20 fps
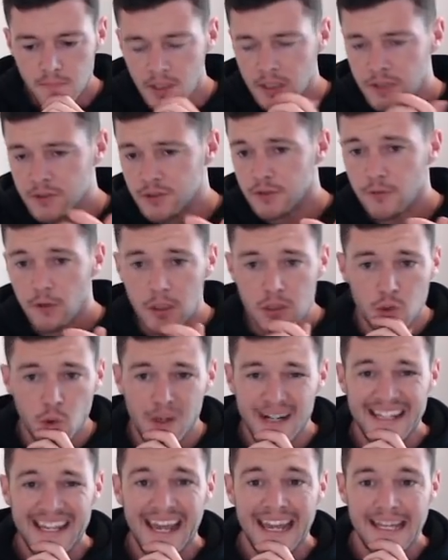So you've got a
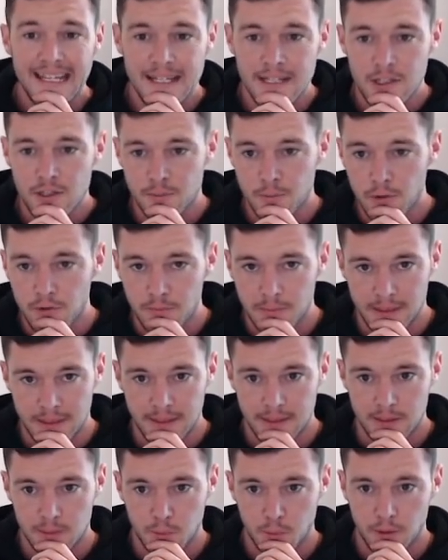28-inch movement
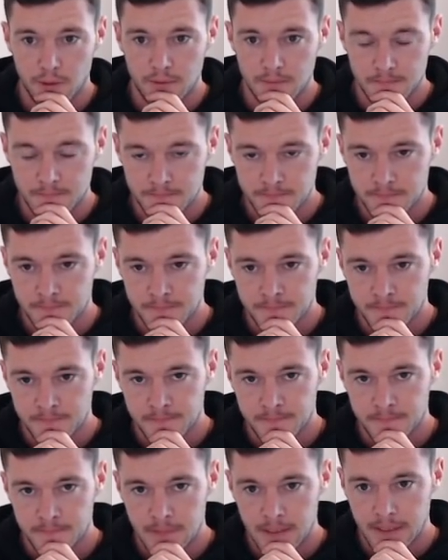at this point.
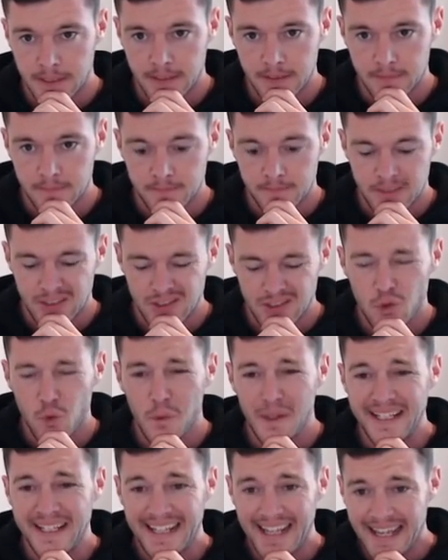Okay?
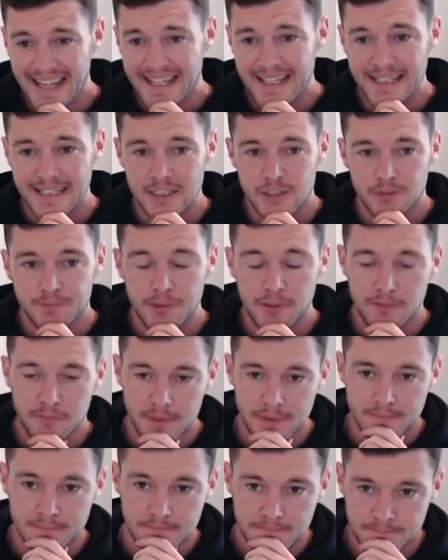28-inch
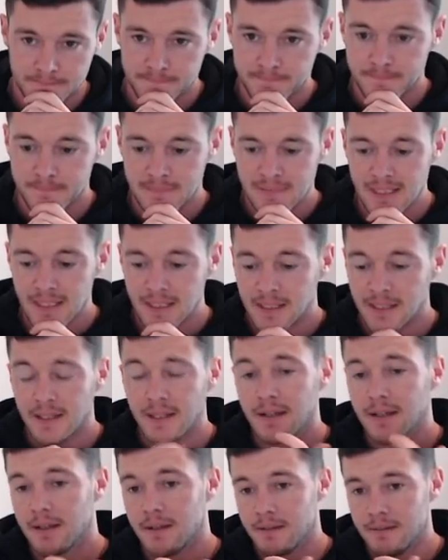movement.
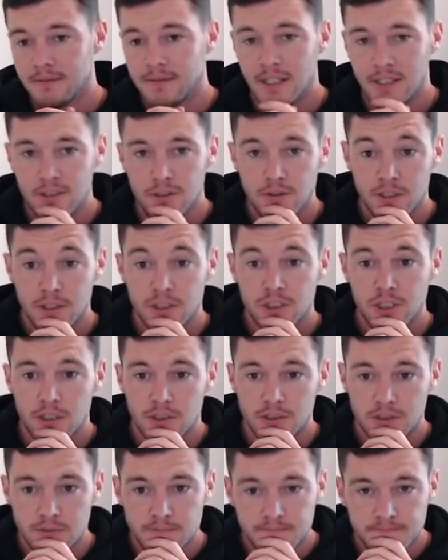Then you can
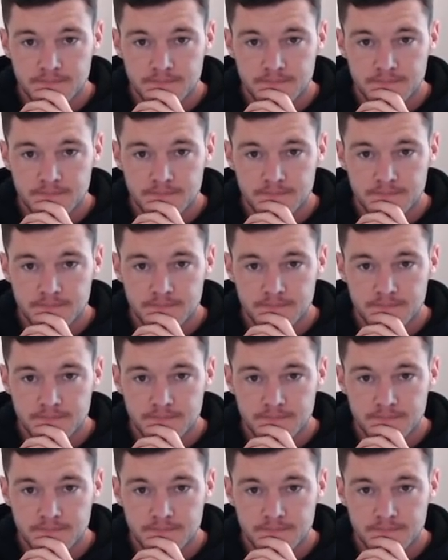charge.